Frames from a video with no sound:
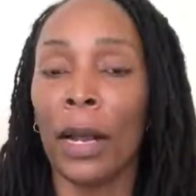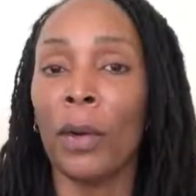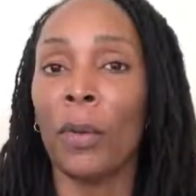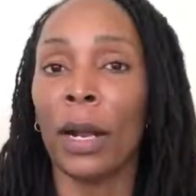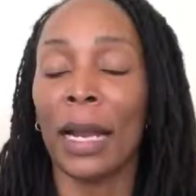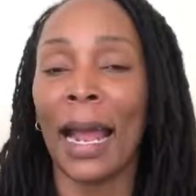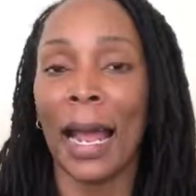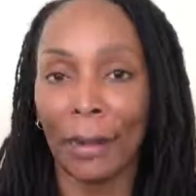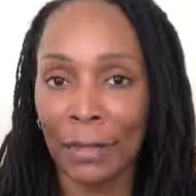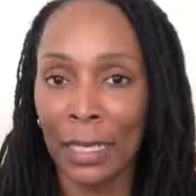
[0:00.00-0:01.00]
and we're going to
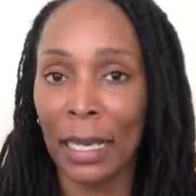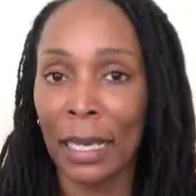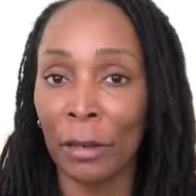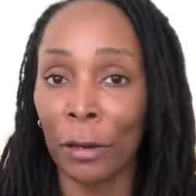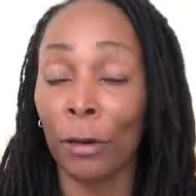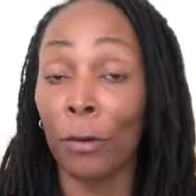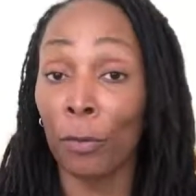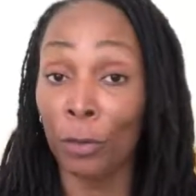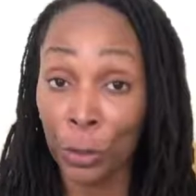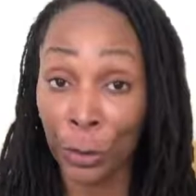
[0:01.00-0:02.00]
have to either
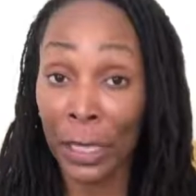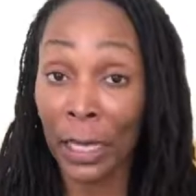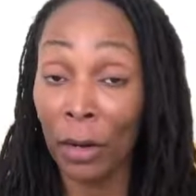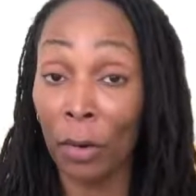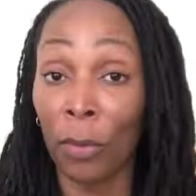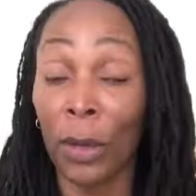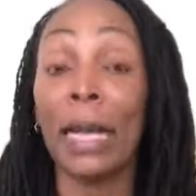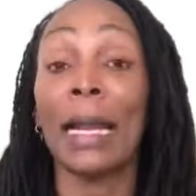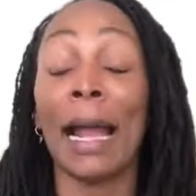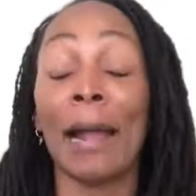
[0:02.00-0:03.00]
treat it or we're
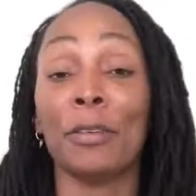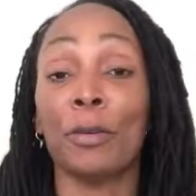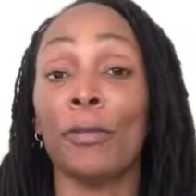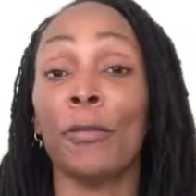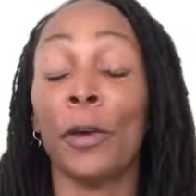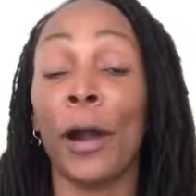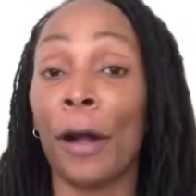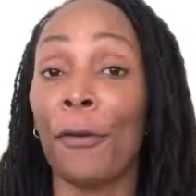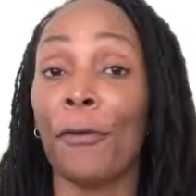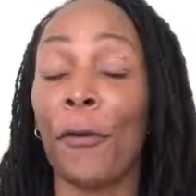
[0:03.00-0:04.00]
going to have to refer
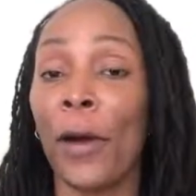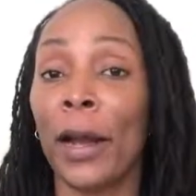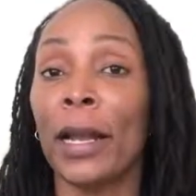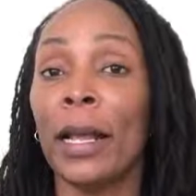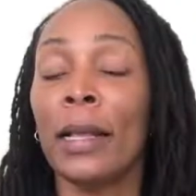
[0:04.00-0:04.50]
out for it.